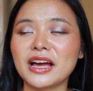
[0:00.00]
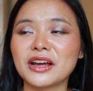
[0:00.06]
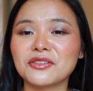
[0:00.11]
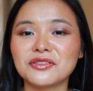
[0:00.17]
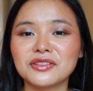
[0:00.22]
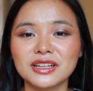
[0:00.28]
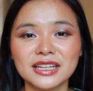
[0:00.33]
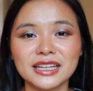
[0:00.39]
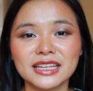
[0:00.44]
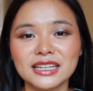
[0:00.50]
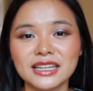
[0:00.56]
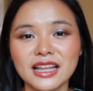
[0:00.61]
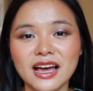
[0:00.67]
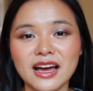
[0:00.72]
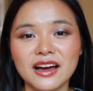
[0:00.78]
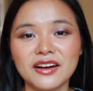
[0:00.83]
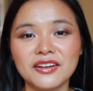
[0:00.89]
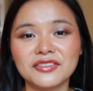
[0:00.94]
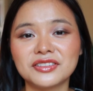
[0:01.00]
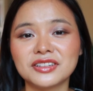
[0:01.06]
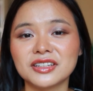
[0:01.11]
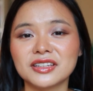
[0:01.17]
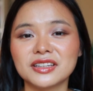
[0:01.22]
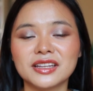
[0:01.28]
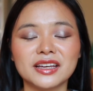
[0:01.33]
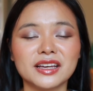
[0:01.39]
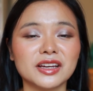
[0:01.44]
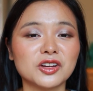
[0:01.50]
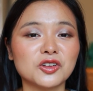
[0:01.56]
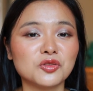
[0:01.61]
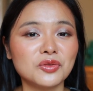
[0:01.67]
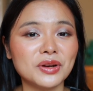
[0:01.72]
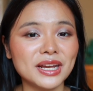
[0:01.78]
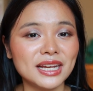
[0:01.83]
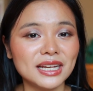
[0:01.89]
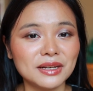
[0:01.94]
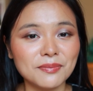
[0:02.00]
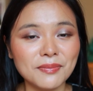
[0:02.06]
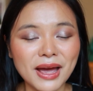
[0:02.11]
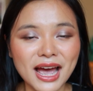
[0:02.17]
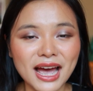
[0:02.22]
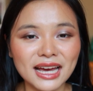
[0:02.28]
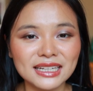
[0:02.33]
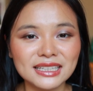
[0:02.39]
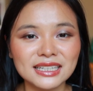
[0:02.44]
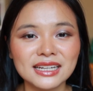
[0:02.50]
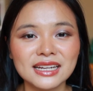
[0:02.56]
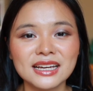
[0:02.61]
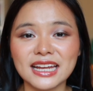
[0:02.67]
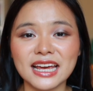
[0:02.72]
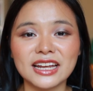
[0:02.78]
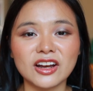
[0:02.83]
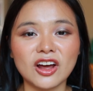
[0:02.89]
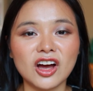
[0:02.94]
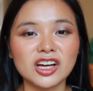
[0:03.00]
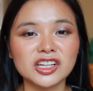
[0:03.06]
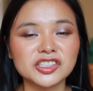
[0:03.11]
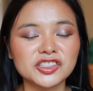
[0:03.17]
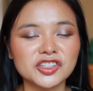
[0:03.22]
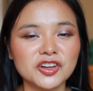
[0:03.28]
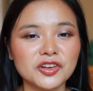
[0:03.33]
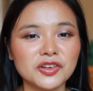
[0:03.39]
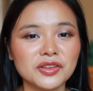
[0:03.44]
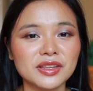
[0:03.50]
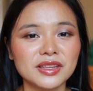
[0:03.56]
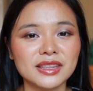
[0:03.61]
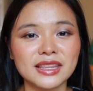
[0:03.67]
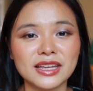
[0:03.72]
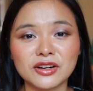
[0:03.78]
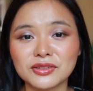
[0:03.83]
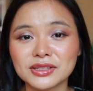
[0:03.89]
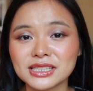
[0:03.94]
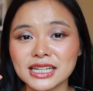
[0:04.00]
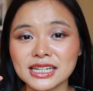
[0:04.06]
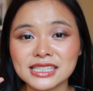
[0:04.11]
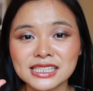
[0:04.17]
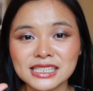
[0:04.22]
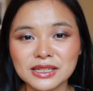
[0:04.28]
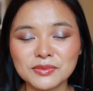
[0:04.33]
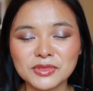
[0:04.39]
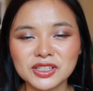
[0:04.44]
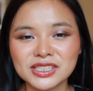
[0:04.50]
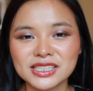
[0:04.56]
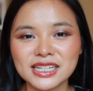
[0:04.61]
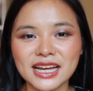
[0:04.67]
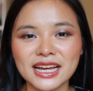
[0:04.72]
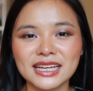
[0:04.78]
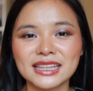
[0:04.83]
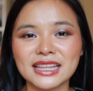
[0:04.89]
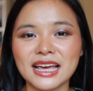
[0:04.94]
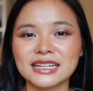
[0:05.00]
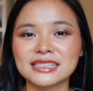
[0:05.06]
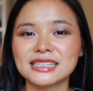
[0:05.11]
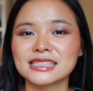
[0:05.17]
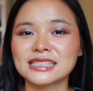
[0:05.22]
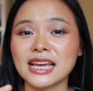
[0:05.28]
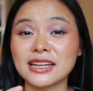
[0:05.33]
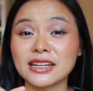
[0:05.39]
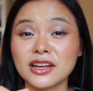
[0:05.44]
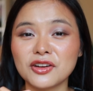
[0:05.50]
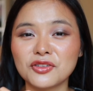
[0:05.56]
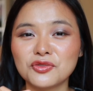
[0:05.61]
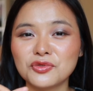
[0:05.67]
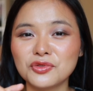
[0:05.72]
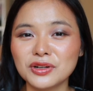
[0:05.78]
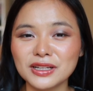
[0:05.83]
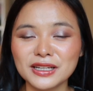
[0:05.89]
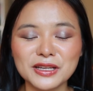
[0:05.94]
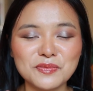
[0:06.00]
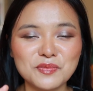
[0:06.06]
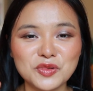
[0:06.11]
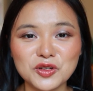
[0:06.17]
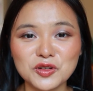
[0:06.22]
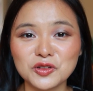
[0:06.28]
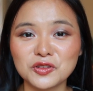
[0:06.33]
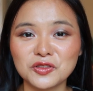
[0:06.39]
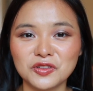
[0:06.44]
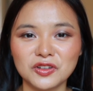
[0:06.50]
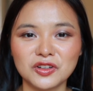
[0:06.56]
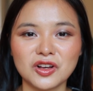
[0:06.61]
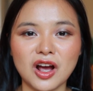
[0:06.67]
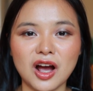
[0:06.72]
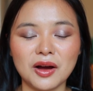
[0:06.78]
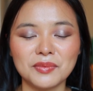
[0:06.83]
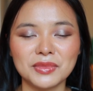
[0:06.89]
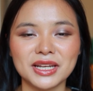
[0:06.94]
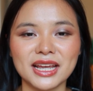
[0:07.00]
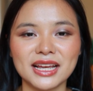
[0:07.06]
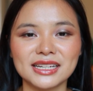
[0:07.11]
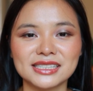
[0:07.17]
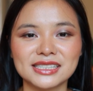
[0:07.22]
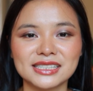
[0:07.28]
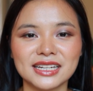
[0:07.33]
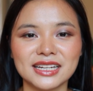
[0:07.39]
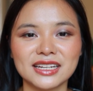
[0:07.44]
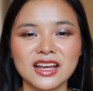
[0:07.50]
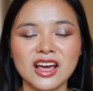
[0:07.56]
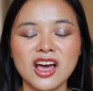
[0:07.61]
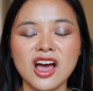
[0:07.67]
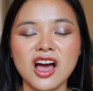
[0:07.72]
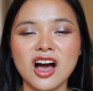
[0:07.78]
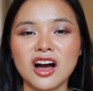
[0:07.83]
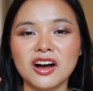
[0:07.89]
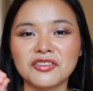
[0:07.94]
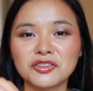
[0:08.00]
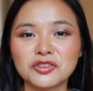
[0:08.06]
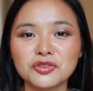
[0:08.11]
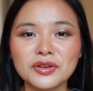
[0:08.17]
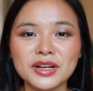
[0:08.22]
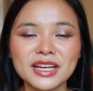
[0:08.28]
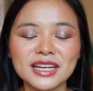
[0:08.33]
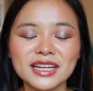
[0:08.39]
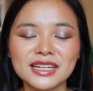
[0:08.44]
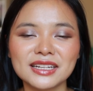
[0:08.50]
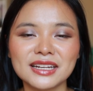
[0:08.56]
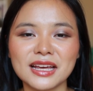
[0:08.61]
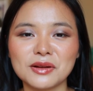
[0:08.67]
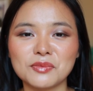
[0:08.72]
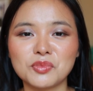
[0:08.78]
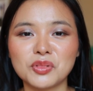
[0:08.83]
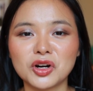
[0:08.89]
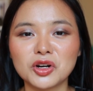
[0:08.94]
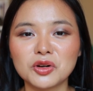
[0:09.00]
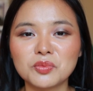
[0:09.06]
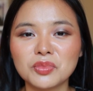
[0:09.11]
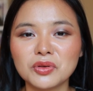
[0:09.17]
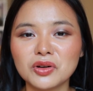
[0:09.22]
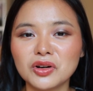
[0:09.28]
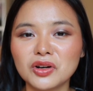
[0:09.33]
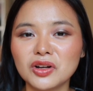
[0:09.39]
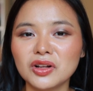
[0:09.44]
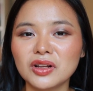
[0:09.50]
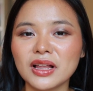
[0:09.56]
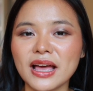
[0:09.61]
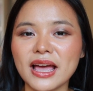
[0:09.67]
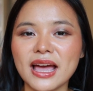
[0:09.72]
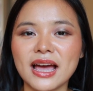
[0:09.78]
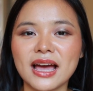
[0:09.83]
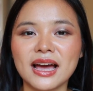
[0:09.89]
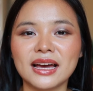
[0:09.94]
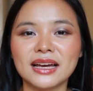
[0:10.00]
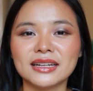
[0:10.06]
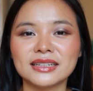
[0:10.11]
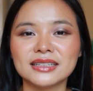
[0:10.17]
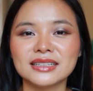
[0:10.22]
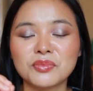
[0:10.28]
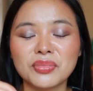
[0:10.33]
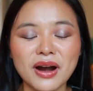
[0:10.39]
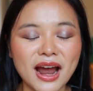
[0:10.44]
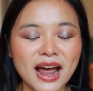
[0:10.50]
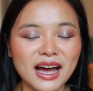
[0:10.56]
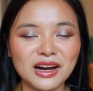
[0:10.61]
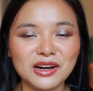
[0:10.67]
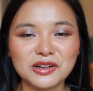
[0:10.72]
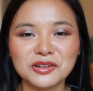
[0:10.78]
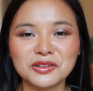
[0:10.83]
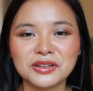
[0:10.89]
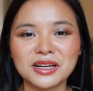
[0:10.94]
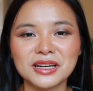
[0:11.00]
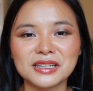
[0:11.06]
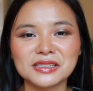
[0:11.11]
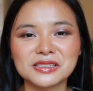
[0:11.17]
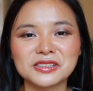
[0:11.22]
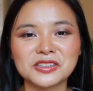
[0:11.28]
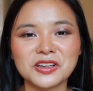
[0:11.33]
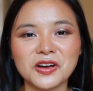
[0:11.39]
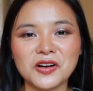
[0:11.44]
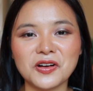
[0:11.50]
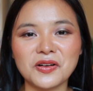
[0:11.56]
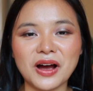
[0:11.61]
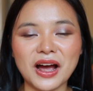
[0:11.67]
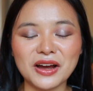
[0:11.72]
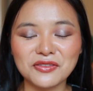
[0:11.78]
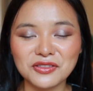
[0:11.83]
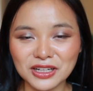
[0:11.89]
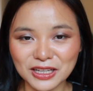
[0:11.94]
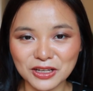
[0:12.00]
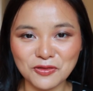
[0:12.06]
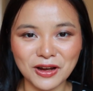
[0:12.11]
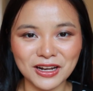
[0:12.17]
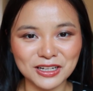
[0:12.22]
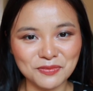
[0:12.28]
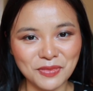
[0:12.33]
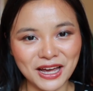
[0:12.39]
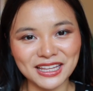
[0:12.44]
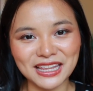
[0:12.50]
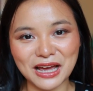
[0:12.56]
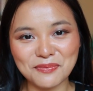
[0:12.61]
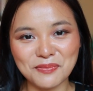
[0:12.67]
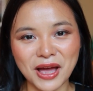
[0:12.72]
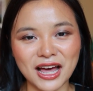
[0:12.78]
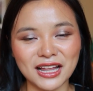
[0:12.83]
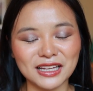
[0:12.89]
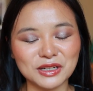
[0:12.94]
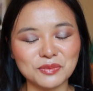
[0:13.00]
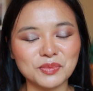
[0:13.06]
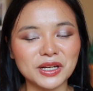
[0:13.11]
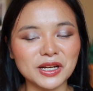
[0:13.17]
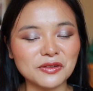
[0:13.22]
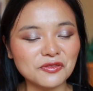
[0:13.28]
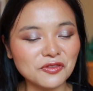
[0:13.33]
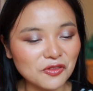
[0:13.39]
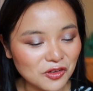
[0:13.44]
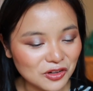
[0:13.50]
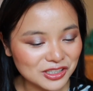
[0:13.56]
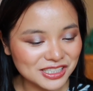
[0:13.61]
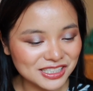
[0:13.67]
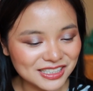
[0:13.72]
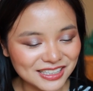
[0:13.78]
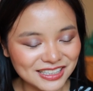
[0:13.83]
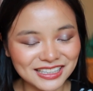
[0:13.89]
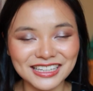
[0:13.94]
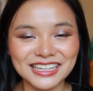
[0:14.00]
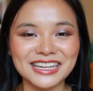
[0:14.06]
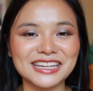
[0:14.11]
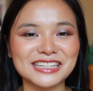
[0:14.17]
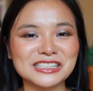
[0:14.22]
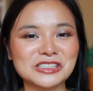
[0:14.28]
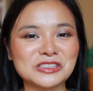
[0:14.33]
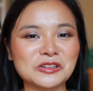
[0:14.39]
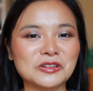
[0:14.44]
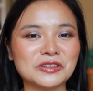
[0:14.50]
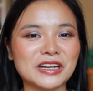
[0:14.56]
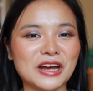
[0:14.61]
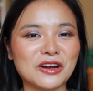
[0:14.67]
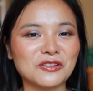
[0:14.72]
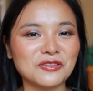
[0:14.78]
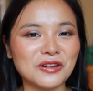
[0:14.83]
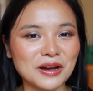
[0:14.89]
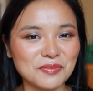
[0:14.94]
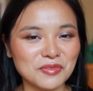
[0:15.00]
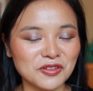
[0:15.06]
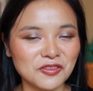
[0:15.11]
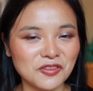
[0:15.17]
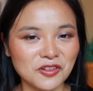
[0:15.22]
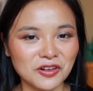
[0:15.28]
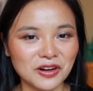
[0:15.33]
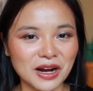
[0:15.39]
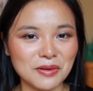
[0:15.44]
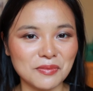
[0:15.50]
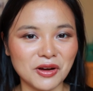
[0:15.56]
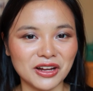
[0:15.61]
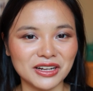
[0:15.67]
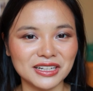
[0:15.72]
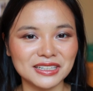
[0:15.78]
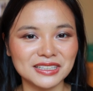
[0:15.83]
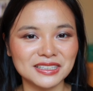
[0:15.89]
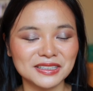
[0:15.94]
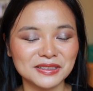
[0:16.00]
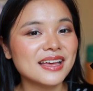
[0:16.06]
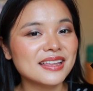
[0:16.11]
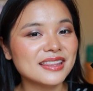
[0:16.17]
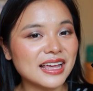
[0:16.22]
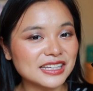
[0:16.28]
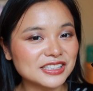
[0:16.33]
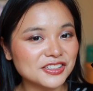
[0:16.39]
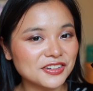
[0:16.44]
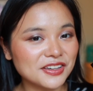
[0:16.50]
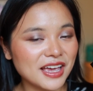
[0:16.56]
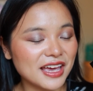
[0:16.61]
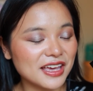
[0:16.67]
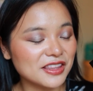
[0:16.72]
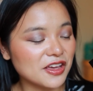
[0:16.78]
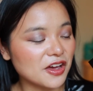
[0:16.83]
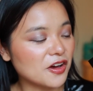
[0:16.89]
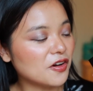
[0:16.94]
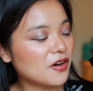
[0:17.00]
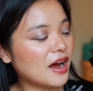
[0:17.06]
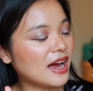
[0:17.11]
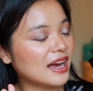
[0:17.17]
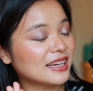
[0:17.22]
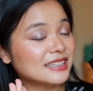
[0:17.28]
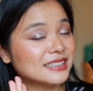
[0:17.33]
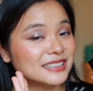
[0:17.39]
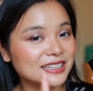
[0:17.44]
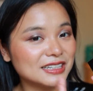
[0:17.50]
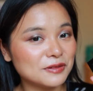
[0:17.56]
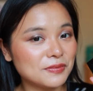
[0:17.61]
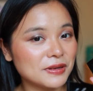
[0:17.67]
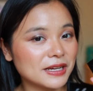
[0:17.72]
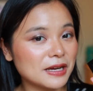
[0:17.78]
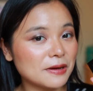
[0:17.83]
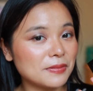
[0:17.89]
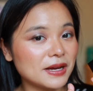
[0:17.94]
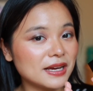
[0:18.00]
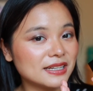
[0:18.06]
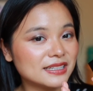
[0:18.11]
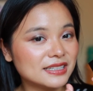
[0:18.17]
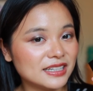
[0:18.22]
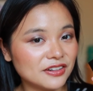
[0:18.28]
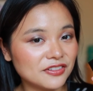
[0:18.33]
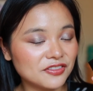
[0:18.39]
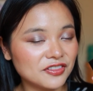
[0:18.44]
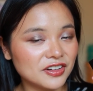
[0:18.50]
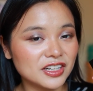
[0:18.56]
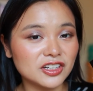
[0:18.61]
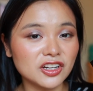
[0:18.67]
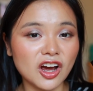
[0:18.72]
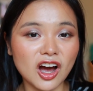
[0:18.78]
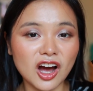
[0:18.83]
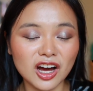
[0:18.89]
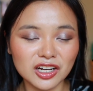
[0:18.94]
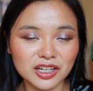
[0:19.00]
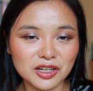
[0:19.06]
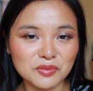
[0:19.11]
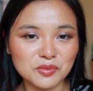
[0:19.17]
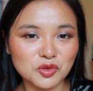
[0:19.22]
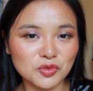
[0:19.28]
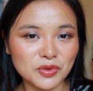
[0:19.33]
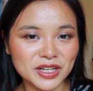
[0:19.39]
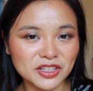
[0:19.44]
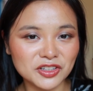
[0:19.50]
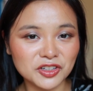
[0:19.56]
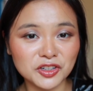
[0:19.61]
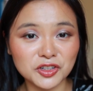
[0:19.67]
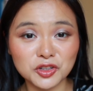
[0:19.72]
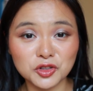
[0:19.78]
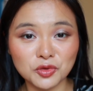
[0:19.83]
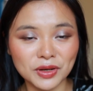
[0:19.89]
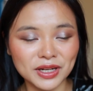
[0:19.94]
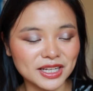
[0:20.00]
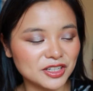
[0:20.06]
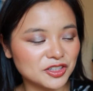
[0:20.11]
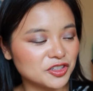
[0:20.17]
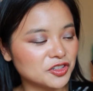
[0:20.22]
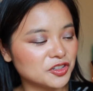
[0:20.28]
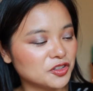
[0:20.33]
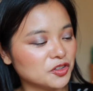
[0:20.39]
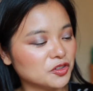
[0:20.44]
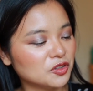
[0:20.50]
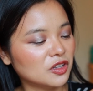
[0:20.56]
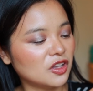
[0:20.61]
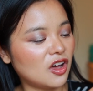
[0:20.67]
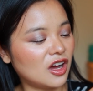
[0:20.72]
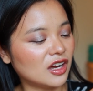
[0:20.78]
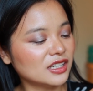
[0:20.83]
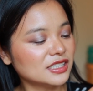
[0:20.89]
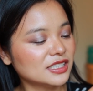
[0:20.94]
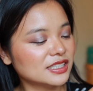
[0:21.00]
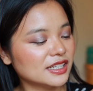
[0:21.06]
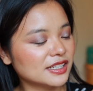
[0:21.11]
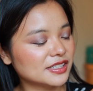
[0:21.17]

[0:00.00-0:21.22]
I really loved the green matte. And also there was a shimmer shade that just had a really beautiful combination of green and purple and brown. So I really wanted to buy that palette, but unfortunately it sold out right before I bought it. That's okay though. I did pick up a different autumn winter 22 launch.